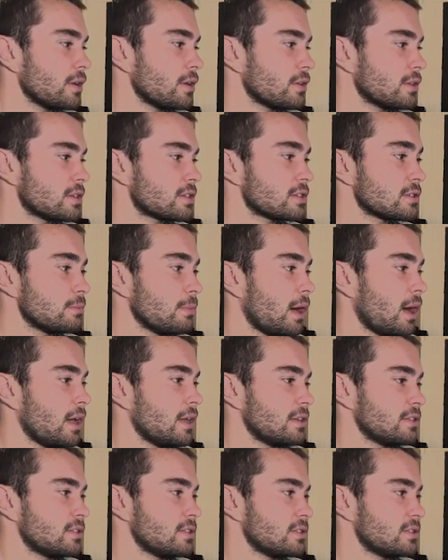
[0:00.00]
This is my
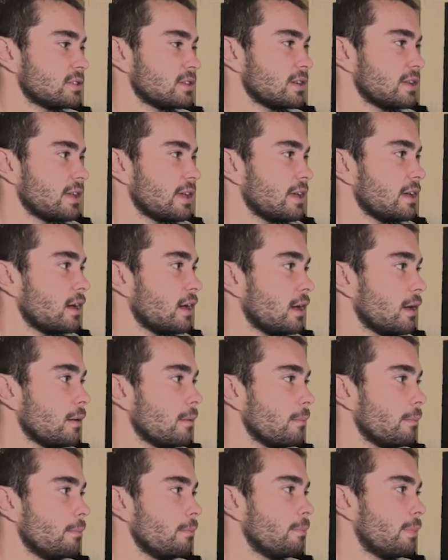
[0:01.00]
assistant here,
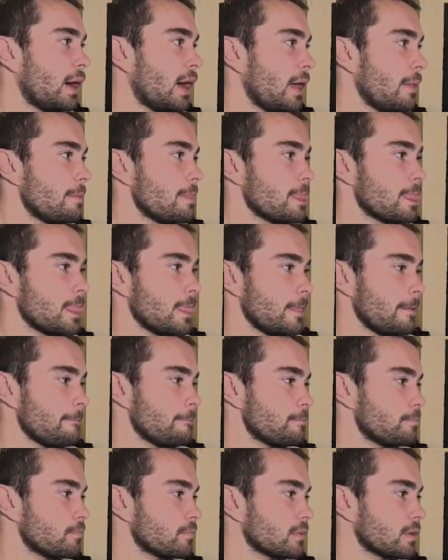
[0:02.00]
but
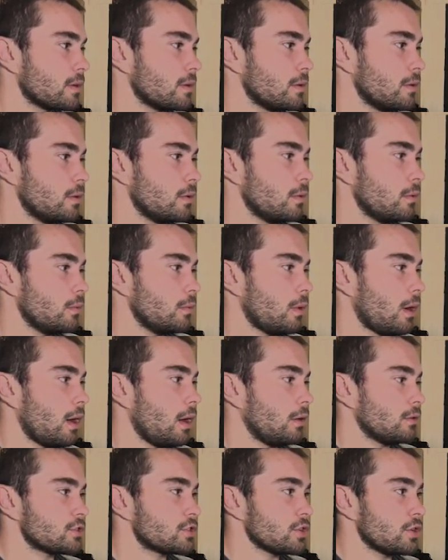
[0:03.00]

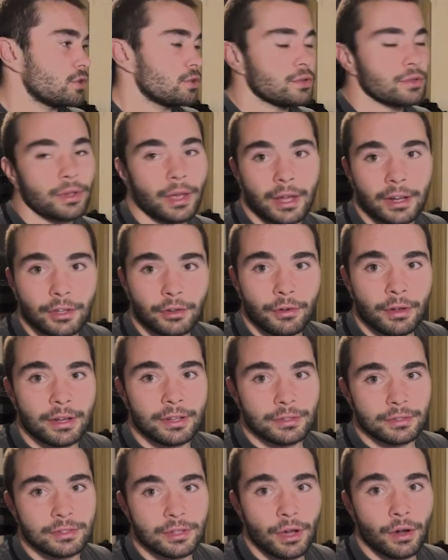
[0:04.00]
I'll show you how to create it
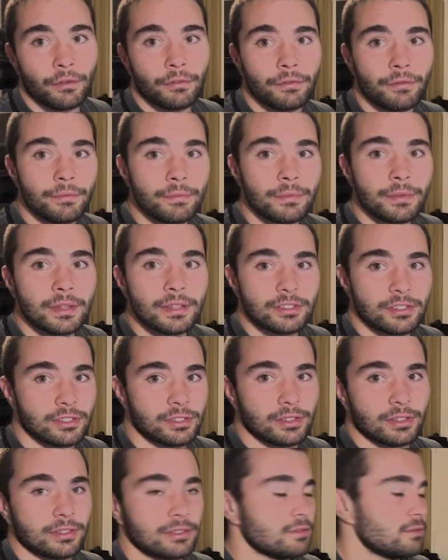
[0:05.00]
yourself.
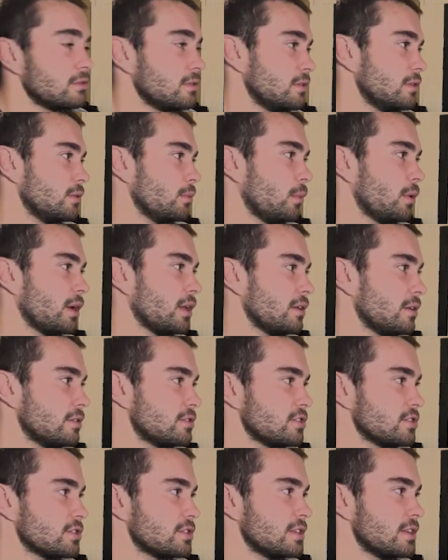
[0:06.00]
Just what I
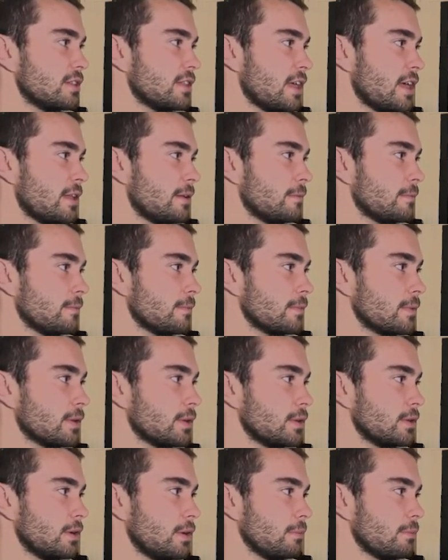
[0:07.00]
just did then.
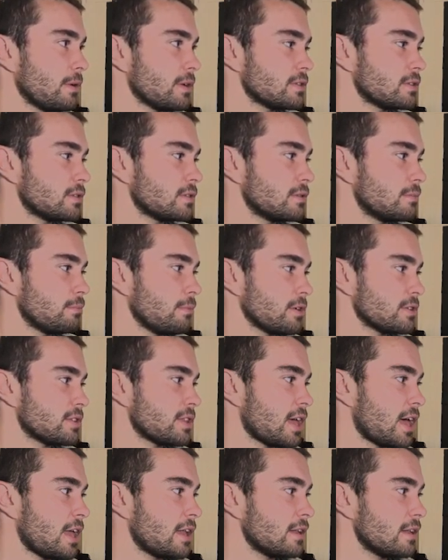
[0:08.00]
Press
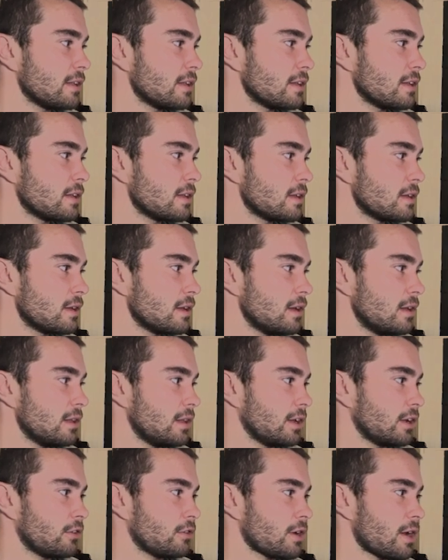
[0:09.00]
that,
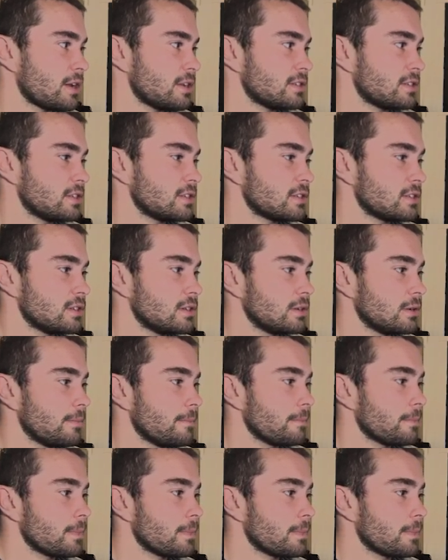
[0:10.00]
then create assistant.